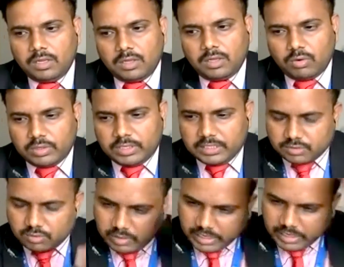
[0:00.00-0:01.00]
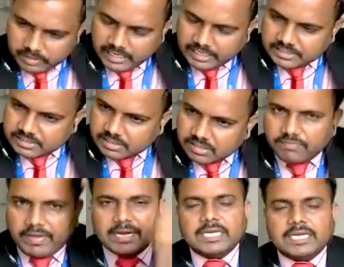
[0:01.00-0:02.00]
Okay, so as far as the
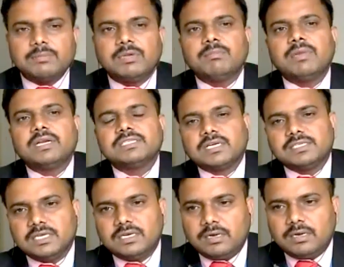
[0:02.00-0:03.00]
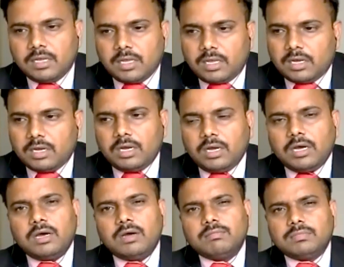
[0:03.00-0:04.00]
faculty member is concerned,
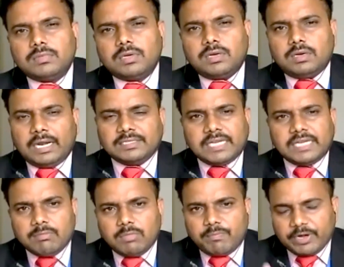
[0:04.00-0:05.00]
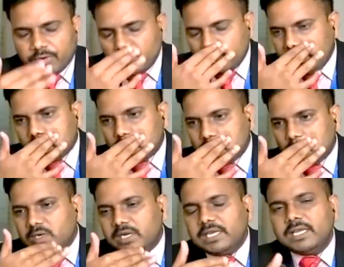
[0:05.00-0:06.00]
at the time of recruitment
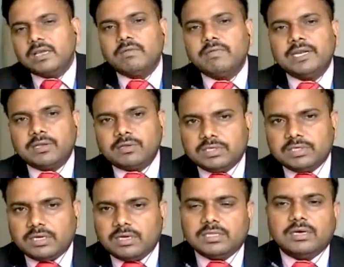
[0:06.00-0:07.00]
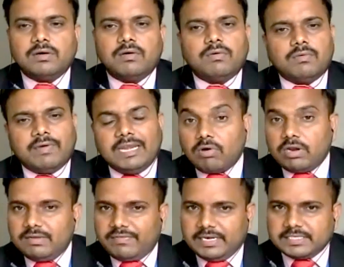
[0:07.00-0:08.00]
only, we recruit the
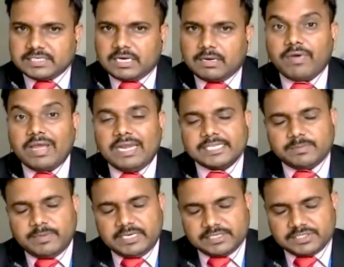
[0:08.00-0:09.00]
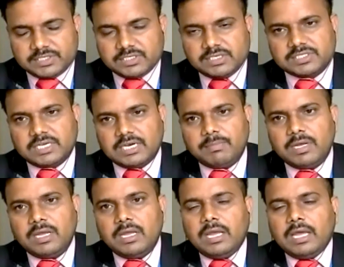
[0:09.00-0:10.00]
well-qualified staff, well-experienced staff.
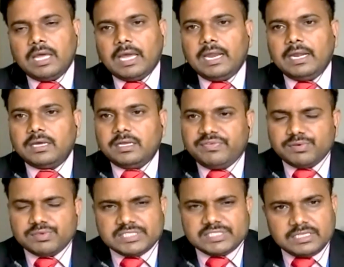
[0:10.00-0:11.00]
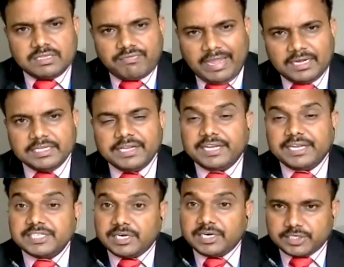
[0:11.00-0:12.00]
And if you see the faculty
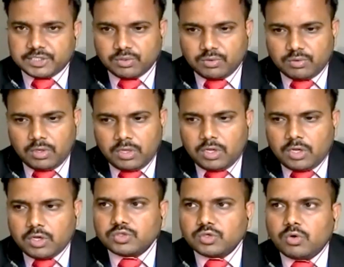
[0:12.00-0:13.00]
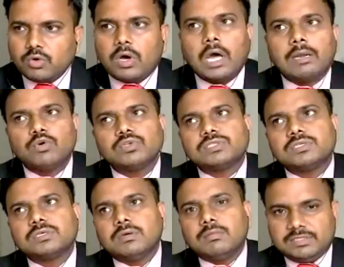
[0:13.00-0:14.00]
retention ratio, so almost
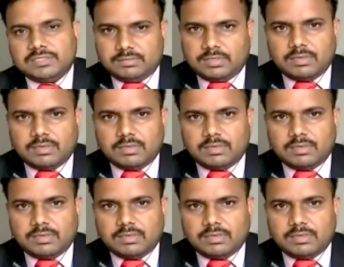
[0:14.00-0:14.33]
means